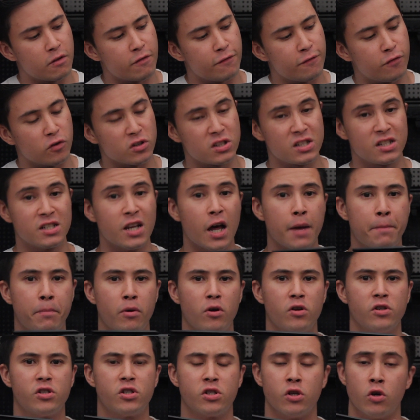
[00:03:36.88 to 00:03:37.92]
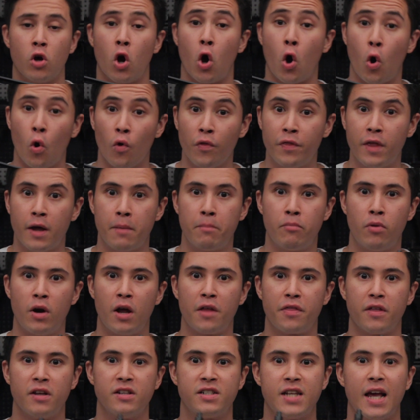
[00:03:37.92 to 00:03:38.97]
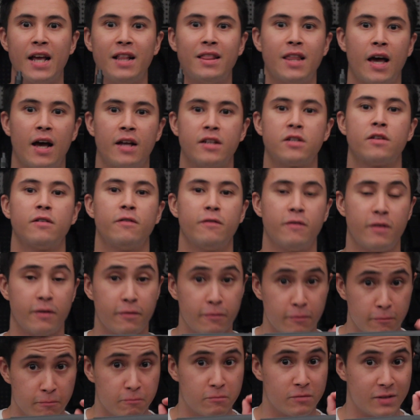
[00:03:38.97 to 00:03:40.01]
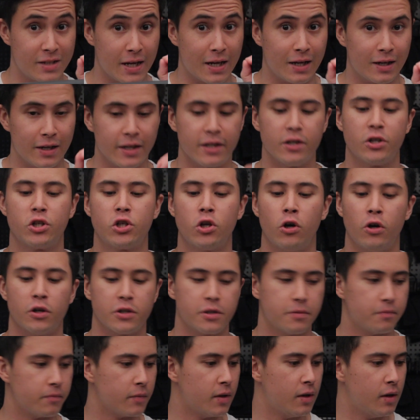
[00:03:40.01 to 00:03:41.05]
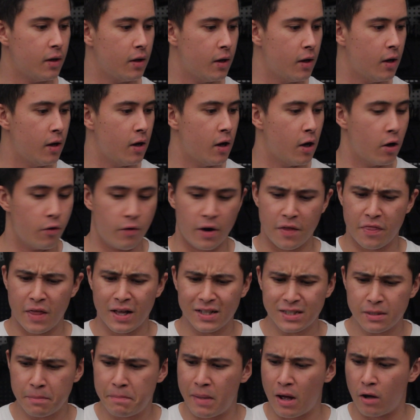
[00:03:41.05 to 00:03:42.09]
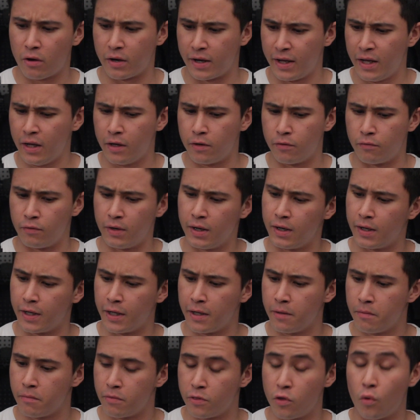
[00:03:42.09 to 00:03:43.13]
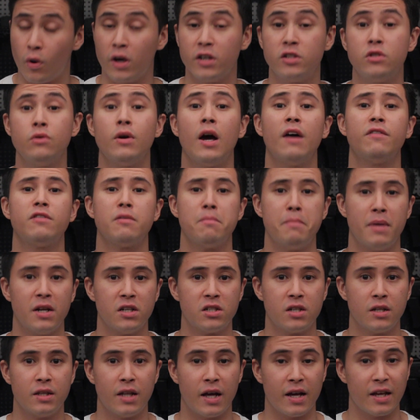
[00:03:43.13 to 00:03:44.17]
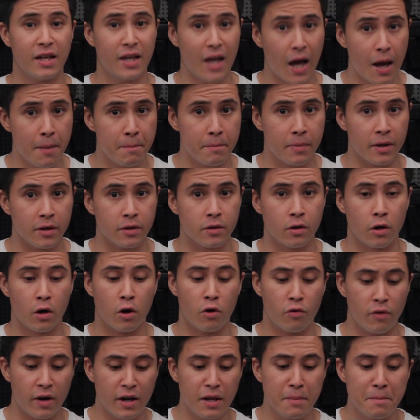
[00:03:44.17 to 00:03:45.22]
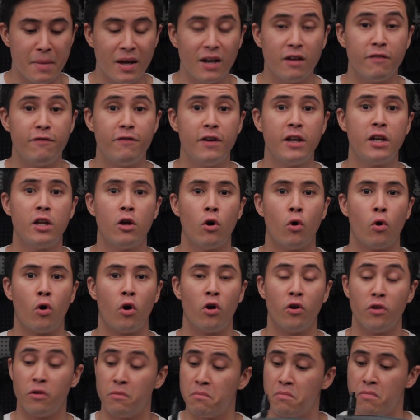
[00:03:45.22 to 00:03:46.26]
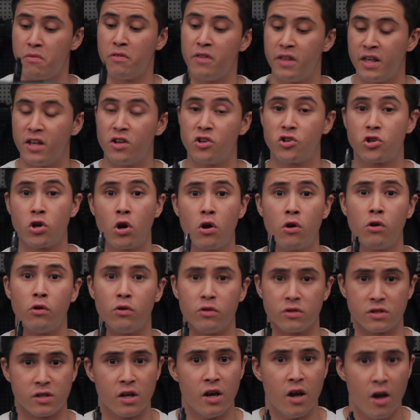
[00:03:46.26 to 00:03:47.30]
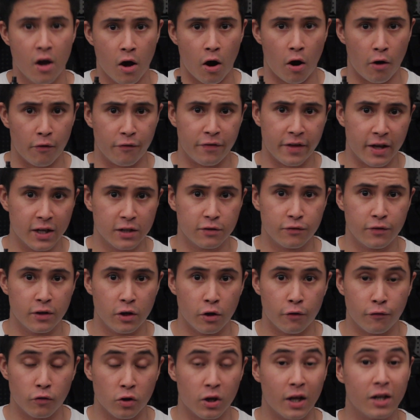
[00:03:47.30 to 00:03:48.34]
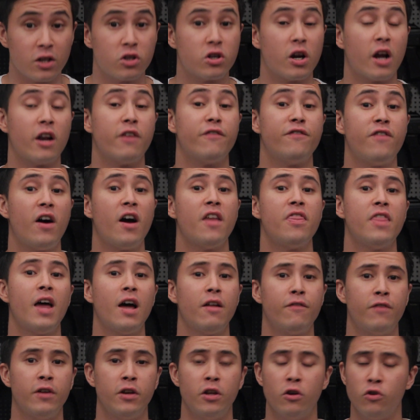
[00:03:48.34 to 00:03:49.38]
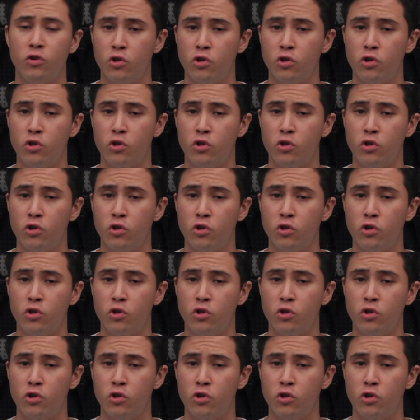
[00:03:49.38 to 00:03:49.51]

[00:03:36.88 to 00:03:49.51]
for snipers to hold their breath and take that deadly shot. Right, that's about it really, though I do have to mention that Gambit already made a video on the internals of the SVU. If you'd like to try to find that video,